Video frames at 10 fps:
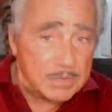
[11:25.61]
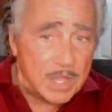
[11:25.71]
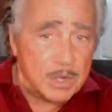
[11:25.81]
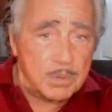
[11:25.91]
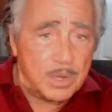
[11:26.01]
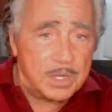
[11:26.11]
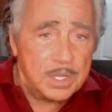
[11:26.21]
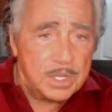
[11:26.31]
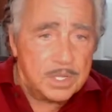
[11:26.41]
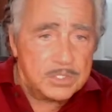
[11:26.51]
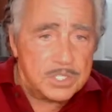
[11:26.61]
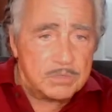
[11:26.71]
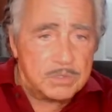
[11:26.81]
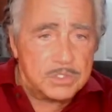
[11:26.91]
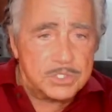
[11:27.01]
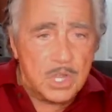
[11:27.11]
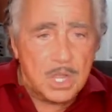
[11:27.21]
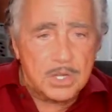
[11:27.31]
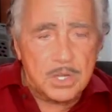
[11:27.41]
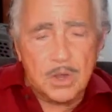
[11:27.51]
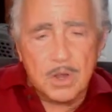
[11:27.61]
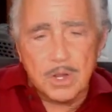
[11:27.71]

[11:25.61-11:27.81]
counterpart, General John R.